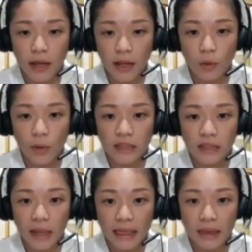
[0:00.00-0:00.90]
like a once
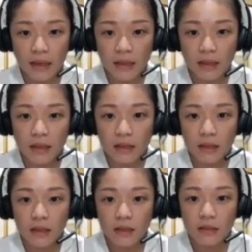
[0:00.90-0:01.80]
monthly
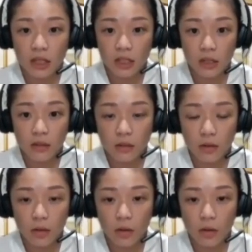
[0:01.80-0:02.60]
session or